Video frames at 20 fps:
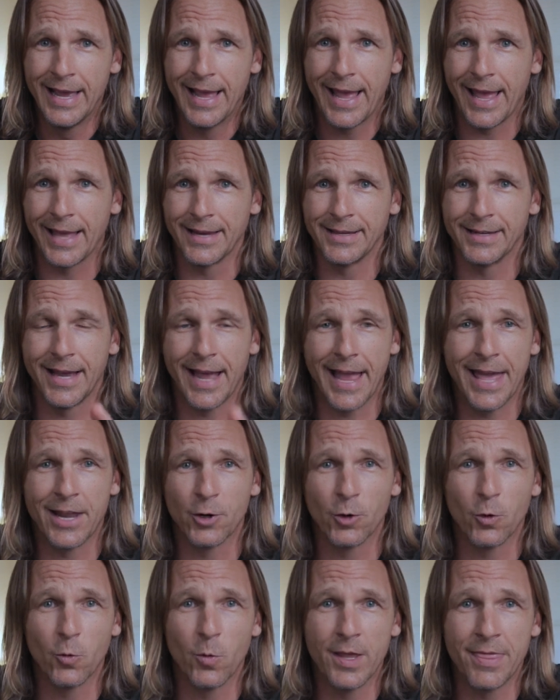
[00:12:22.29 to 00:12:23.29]
and uh,
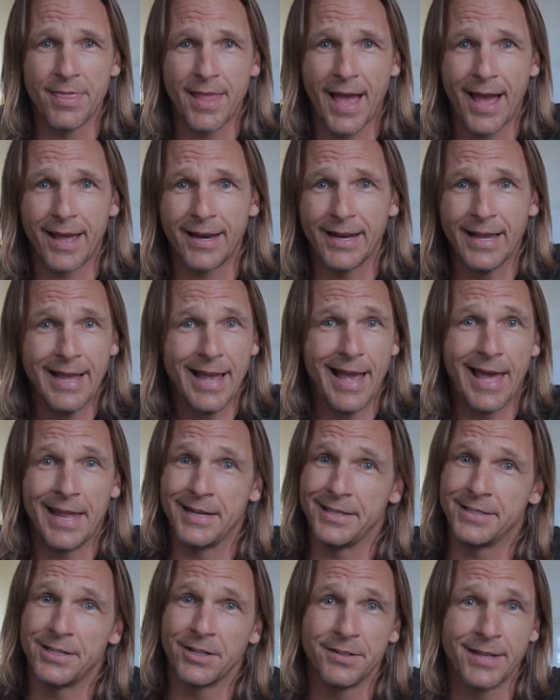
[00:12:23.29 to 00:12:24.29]
enter to win that and
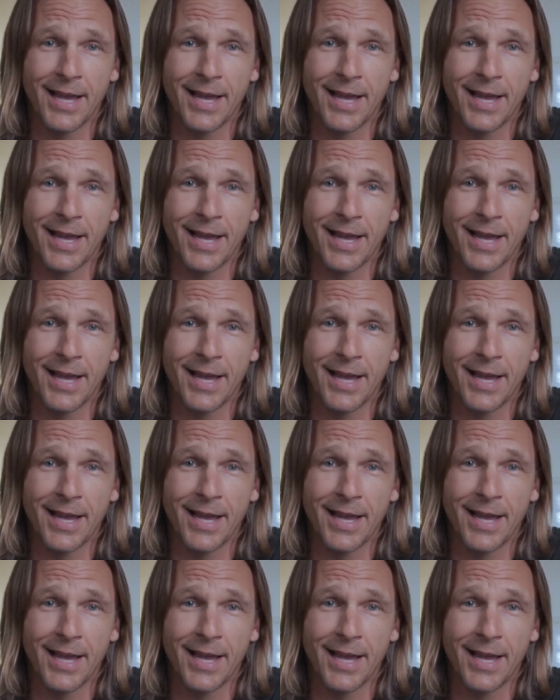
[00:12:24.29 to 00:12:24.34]
until